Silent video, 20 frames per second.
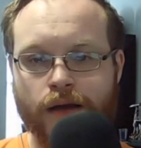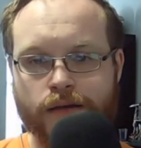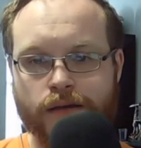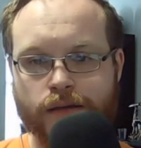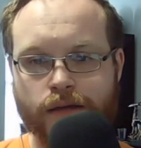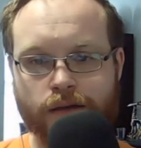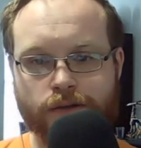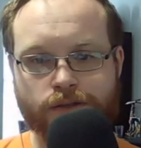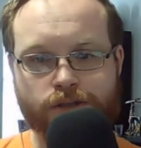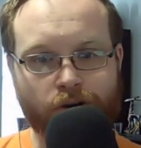
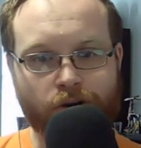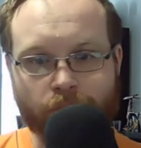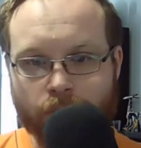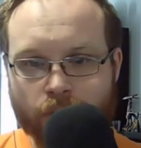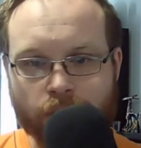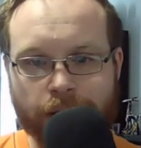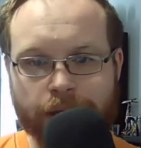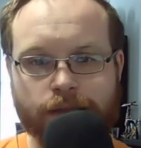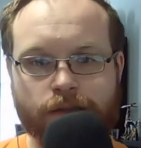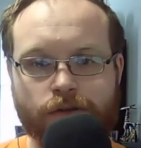you know, don't
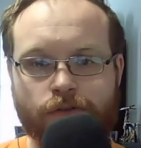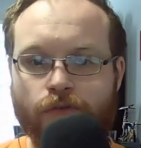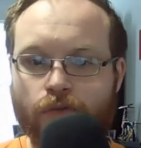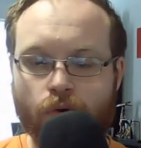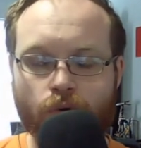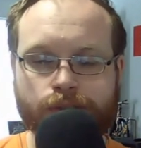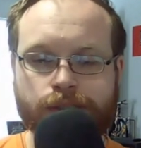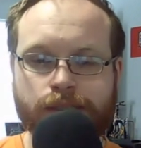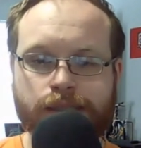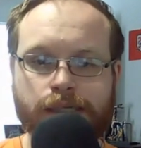play the
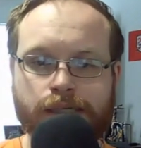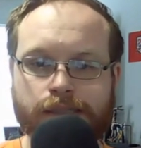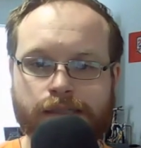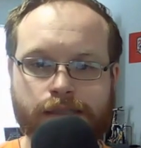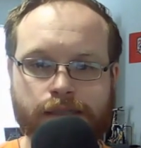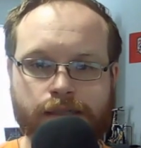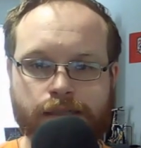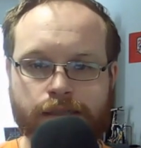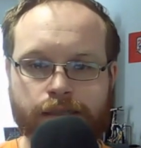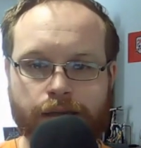full
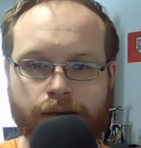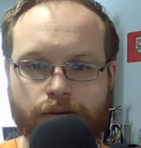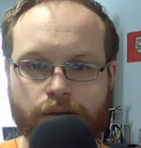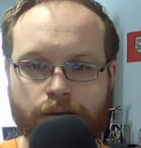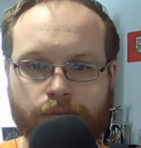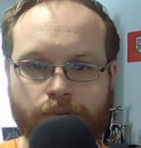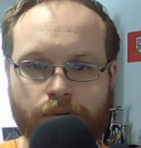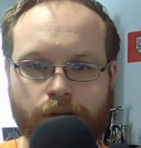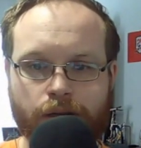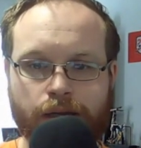60. They
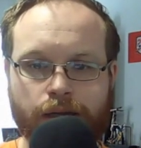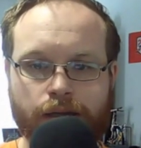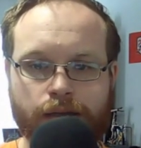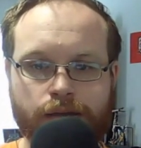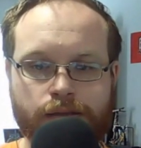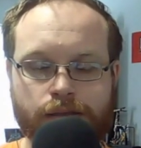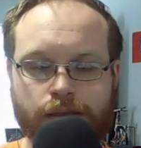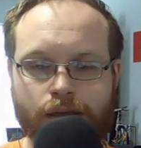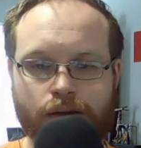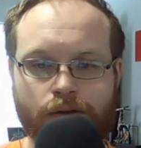only play,
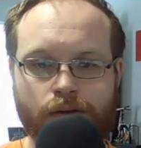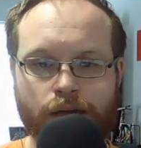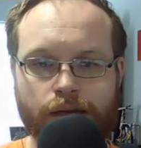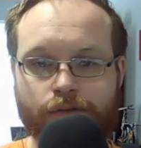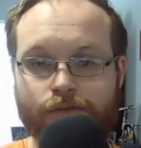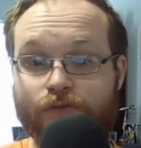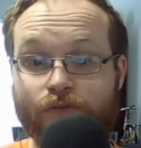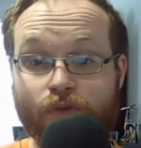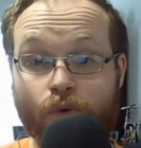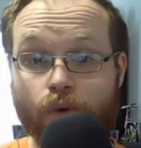you know,
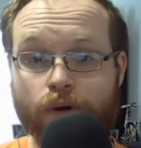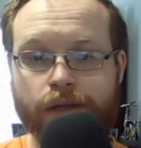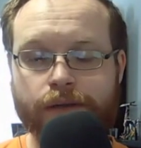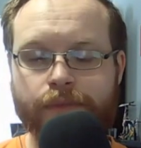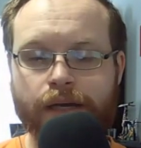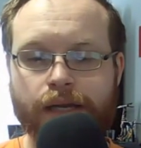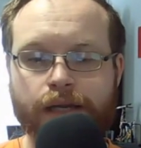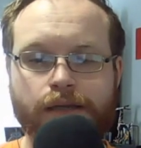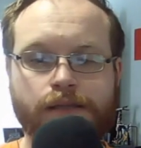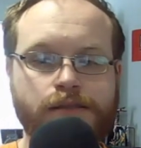like 40
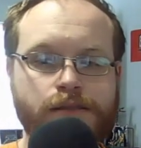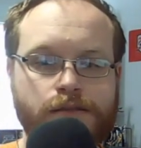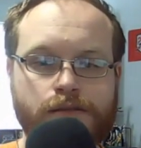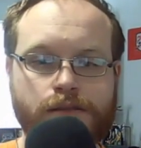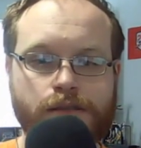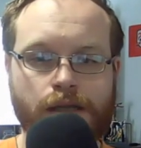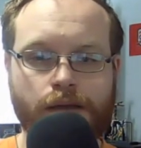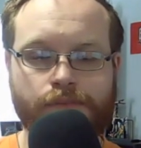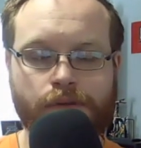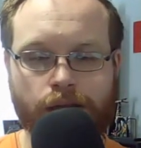minutes or
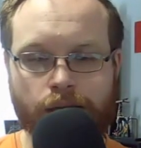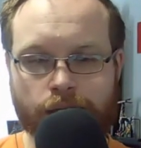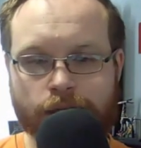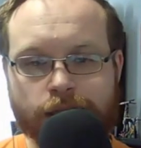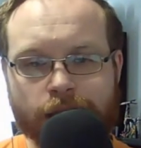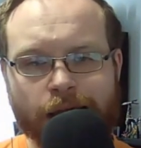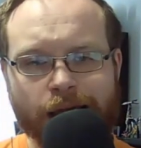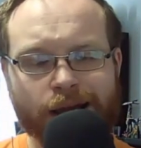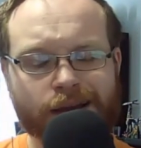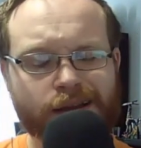something like
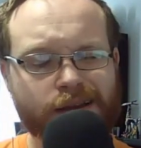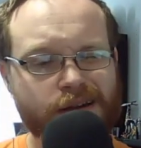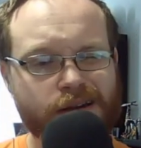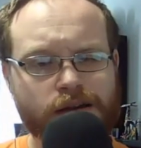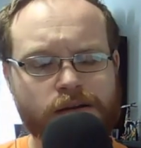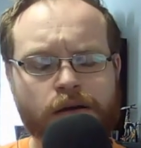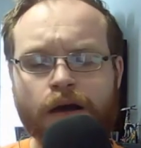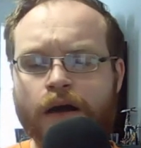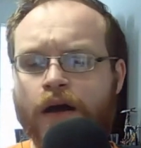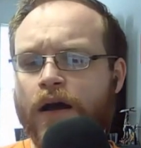that, you
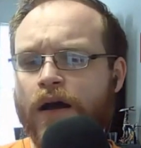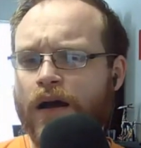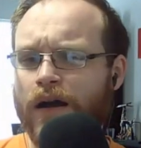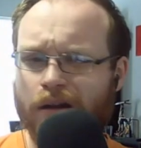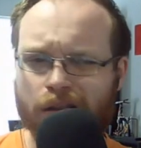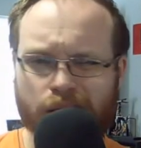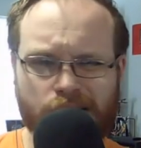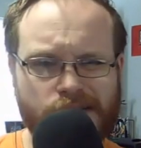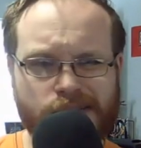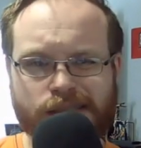know.
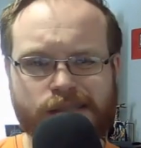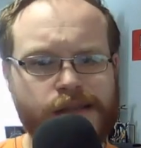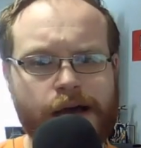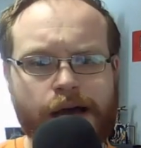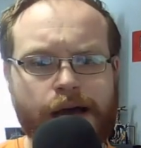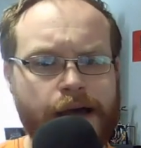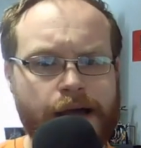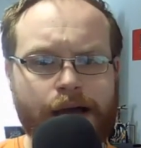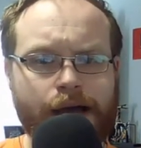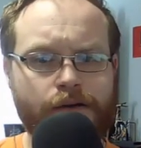Let's
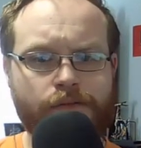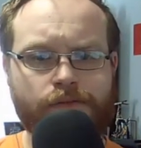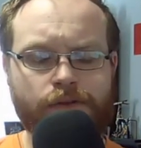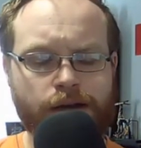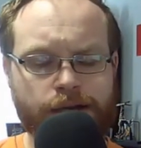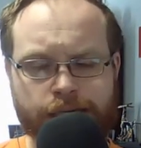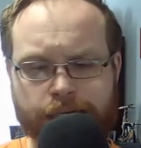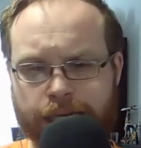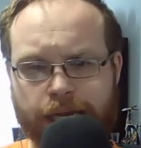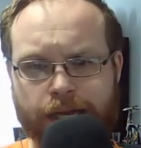not have
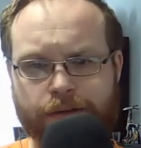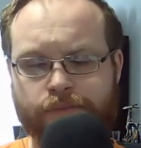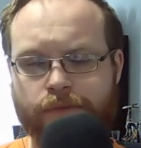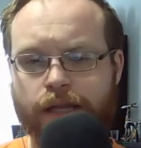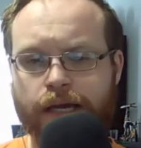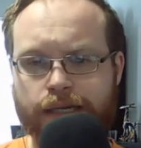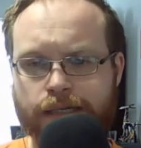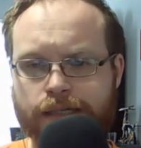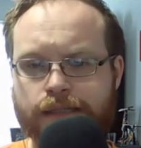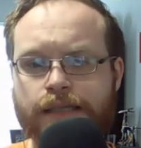a game
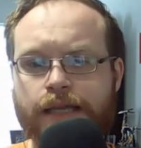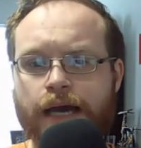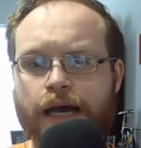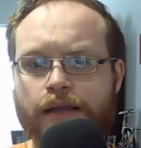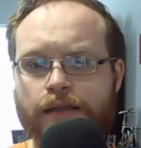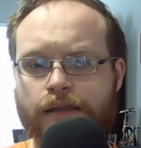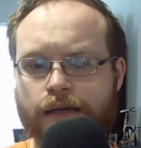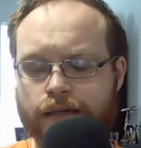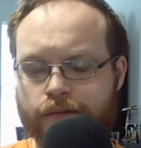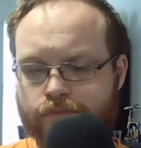like
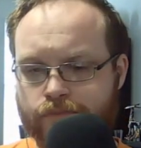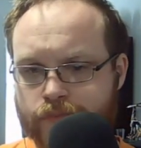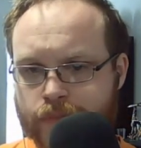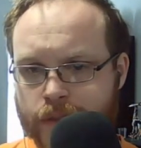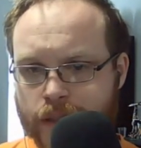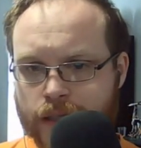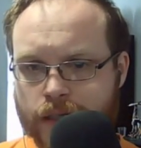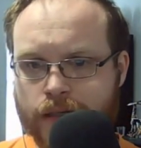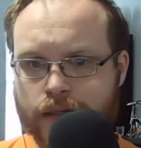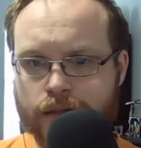that. Like,
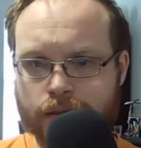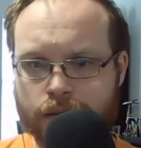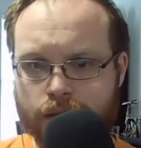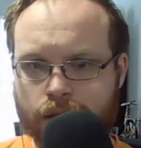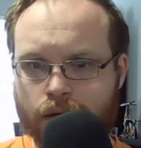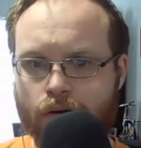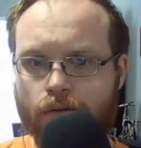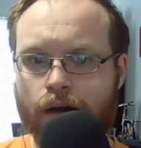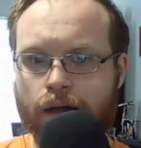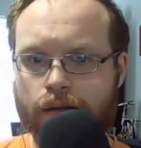
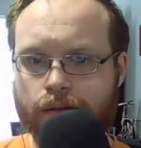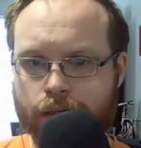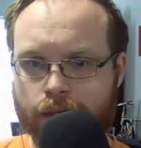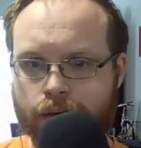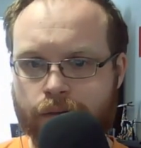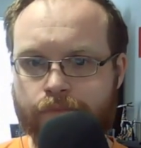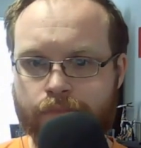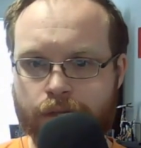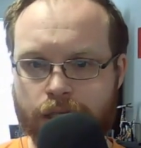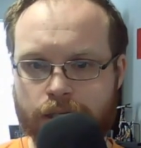go out there
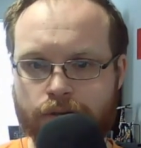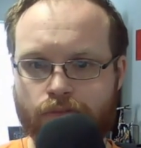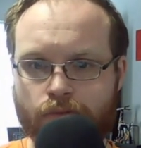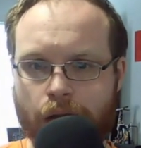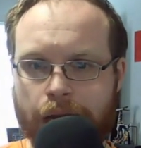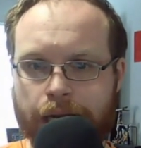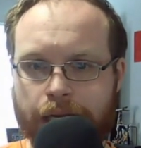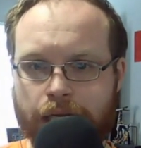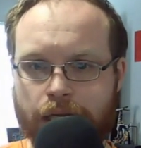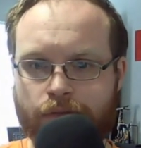and be
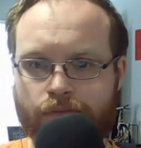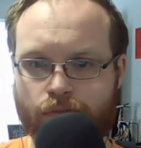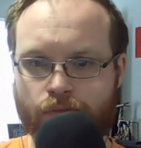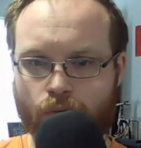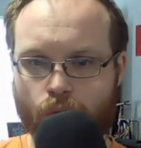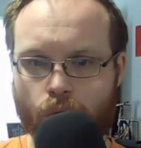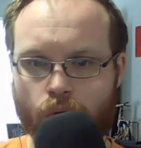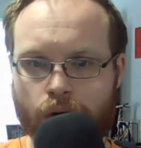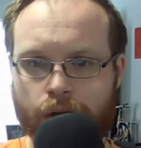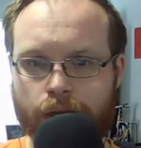ready for